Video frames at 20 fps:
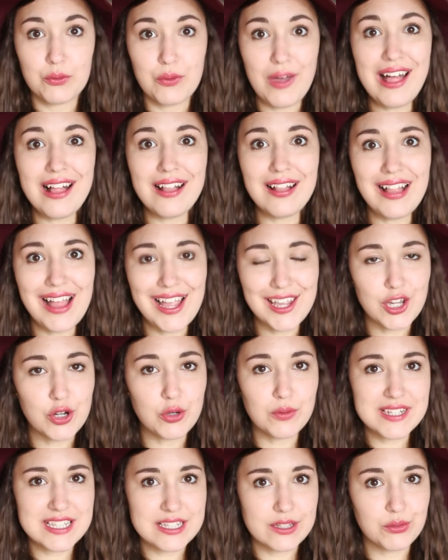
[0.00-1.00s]
Well, I
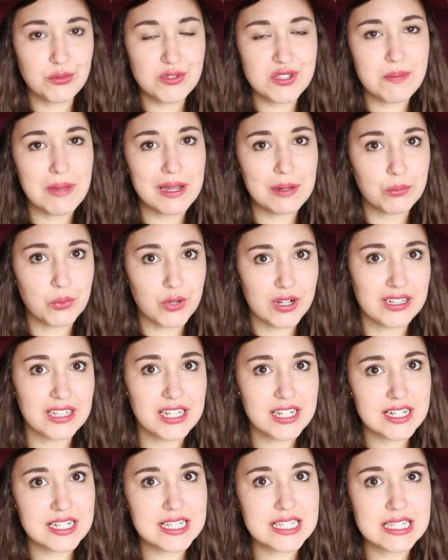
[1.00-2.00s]
always lose my
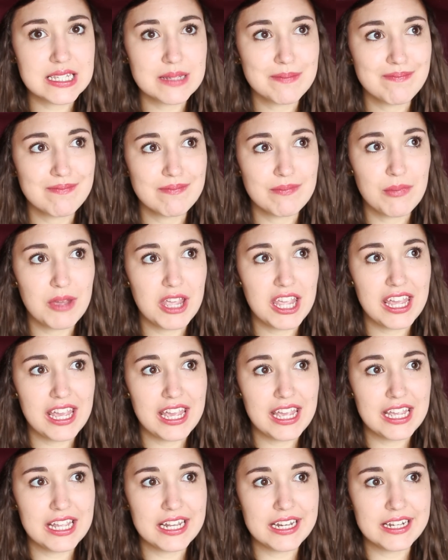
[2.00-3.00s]
umbrellas,
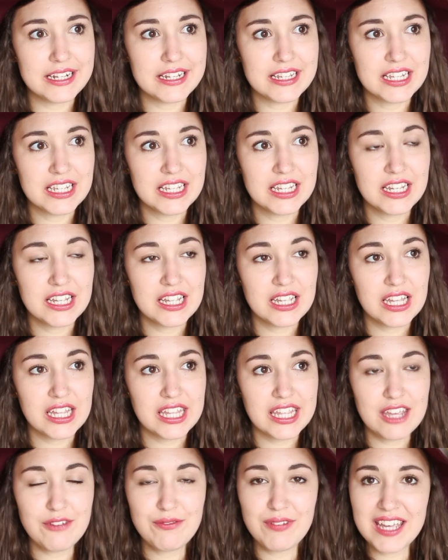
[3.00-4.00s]
and
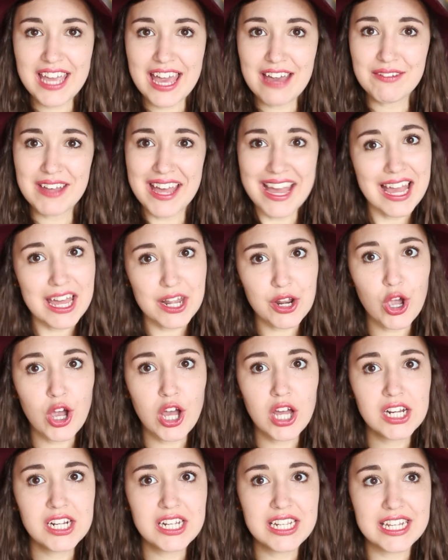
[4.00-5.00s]
if I have a hat
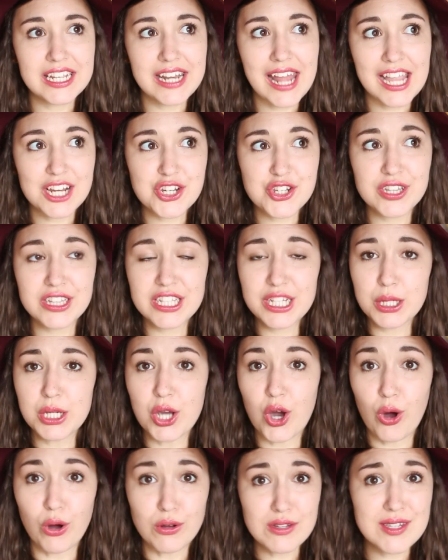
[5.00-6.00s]
on, it
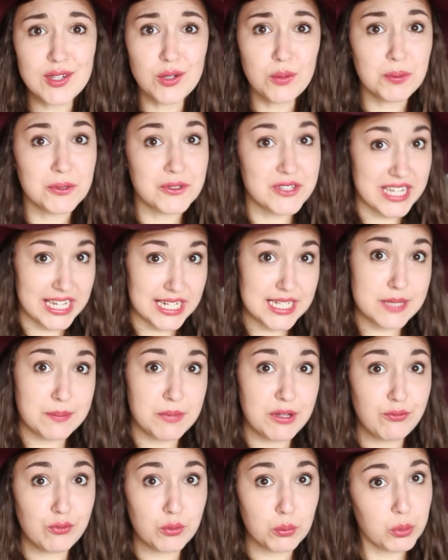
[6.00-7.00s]
actually also protects
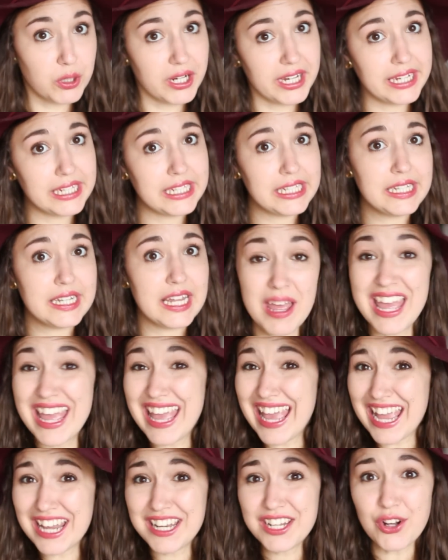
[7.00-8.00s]
me from rain,
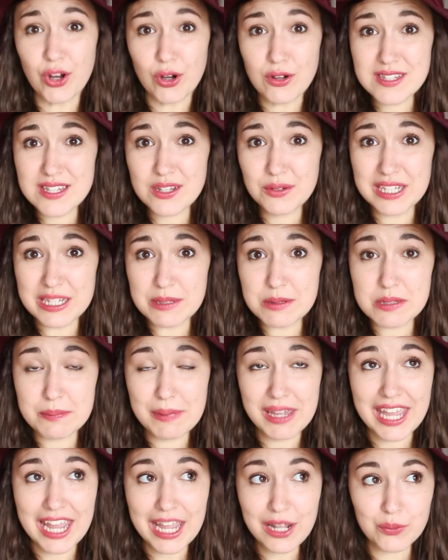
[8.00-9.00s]
and it also keeps
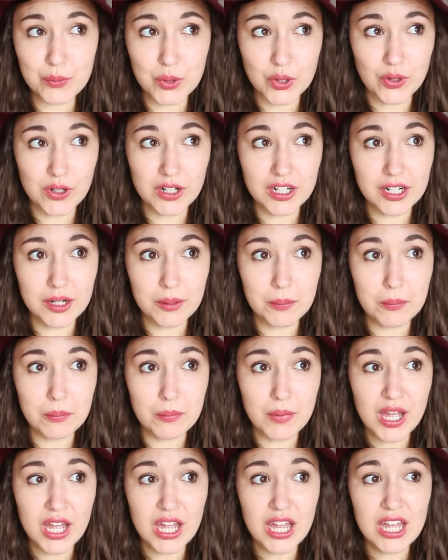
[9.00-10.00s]
my head
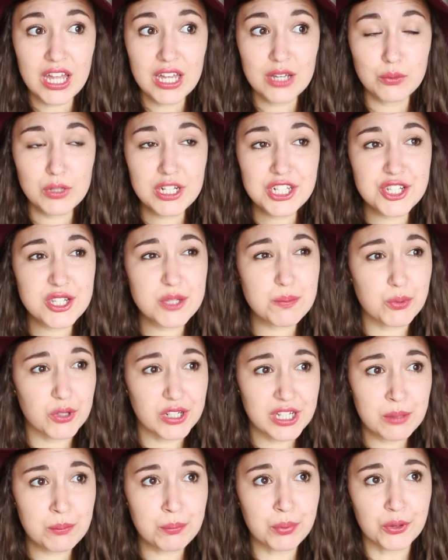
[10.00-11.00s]
warm, which is
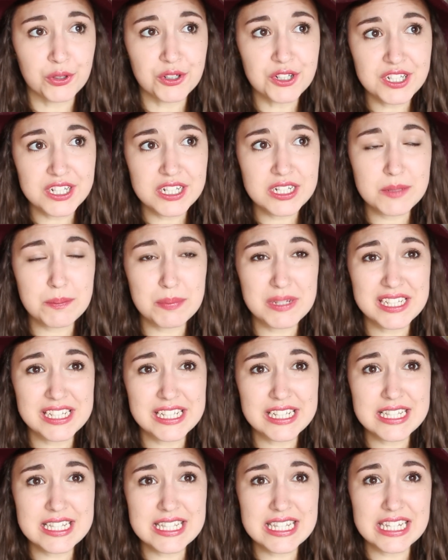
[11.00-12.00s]
pretty important
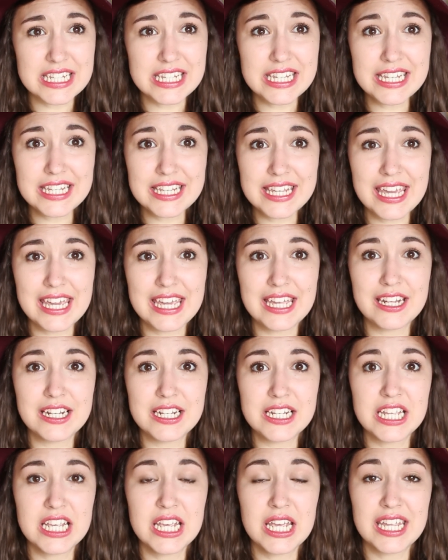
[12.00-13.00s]
because it
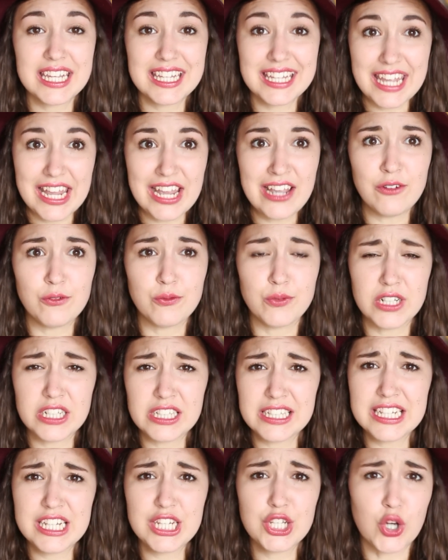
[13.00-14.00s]
can get
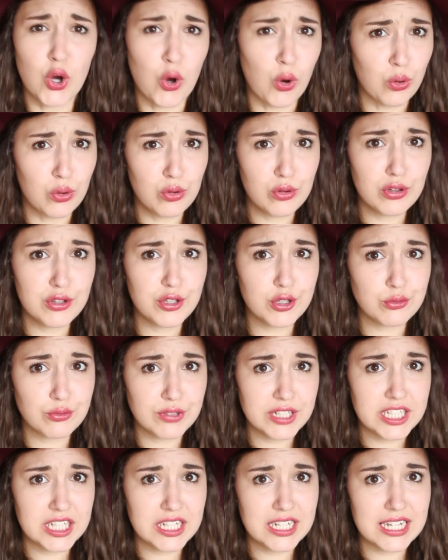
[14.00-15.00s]
really cold on
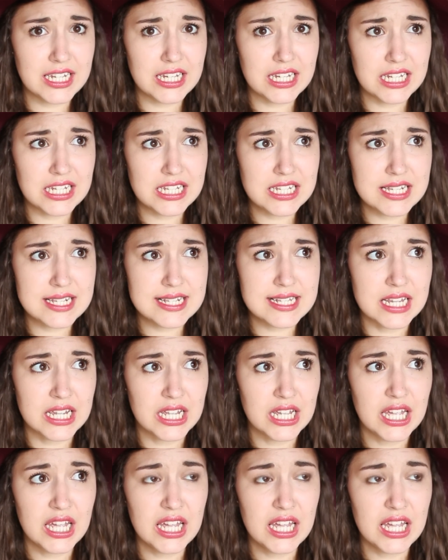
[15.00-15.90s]
rainy days.